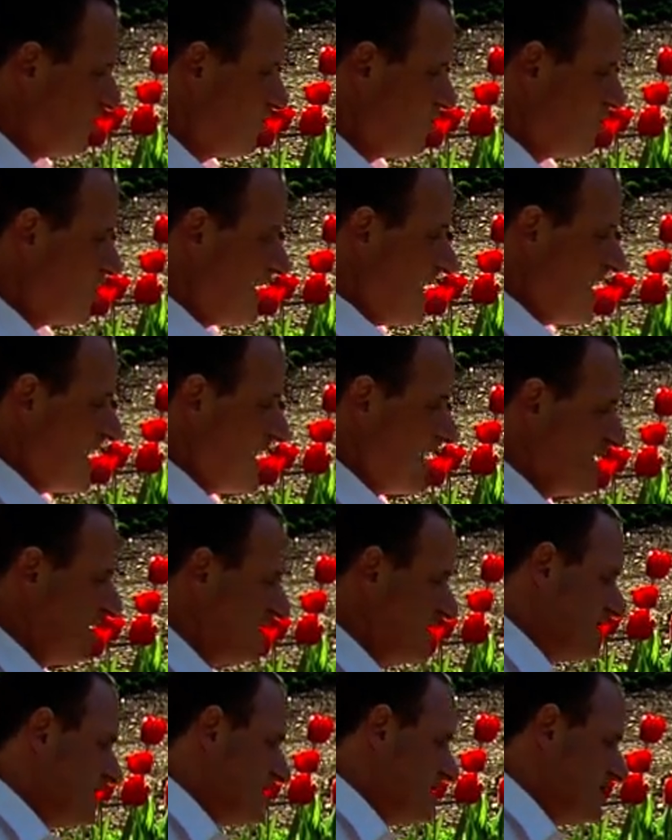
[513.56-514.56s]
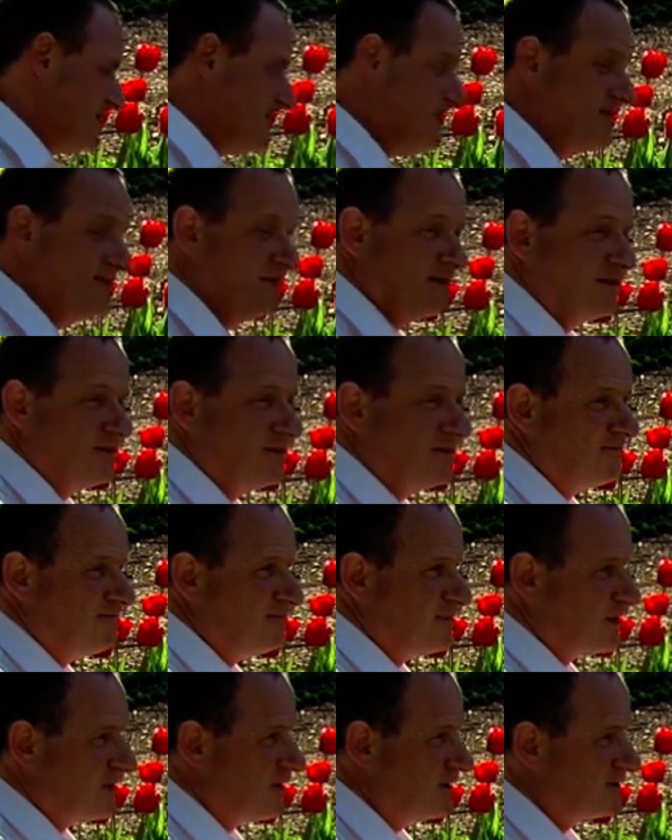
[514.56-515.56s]
where,
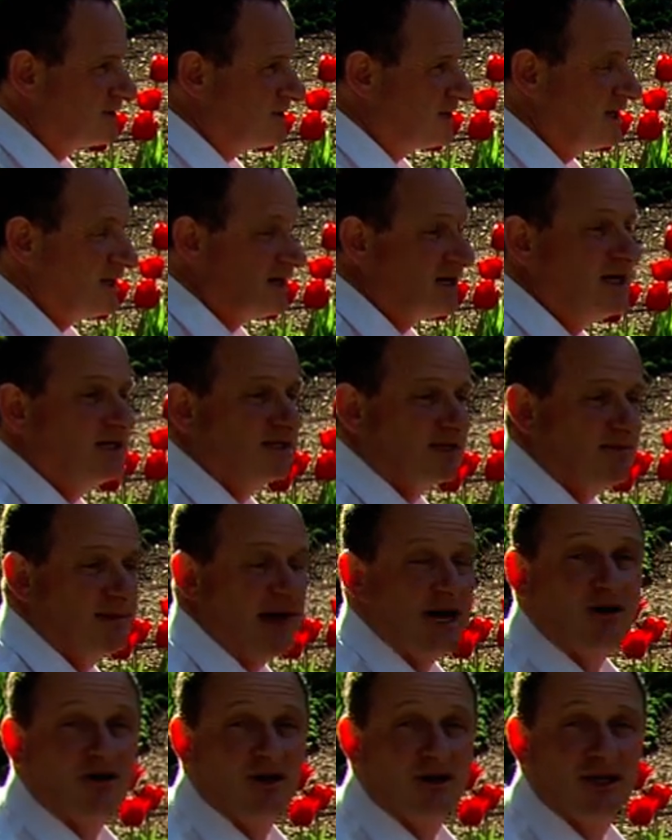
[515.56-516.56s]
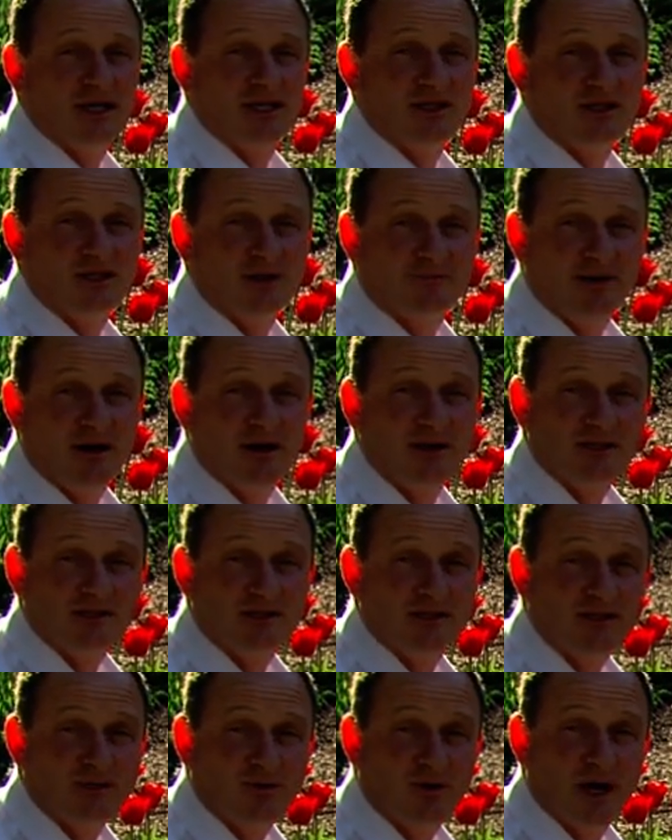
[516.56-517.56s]
because it is a macro lens, your
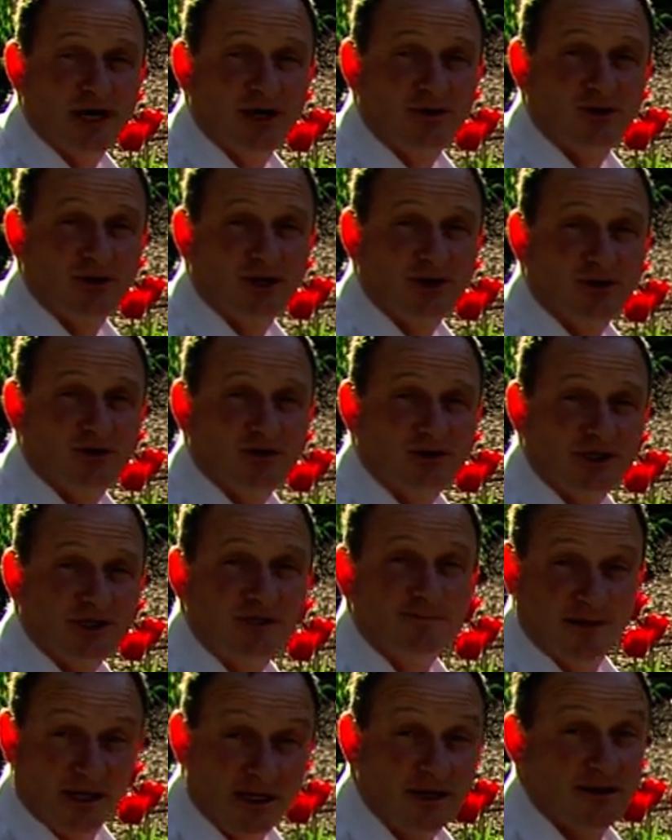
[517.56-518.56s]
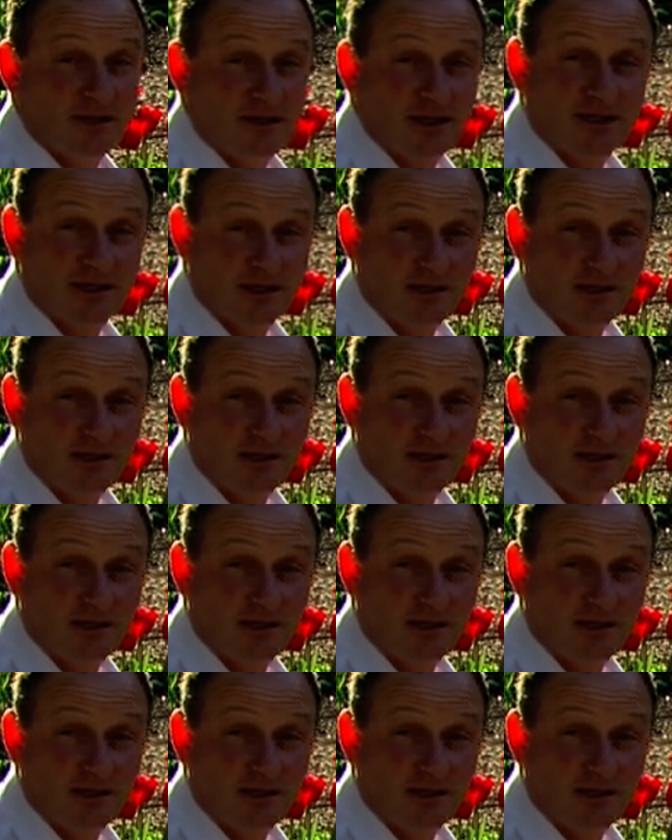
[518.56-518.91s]
focus is quite critical, so it's better than it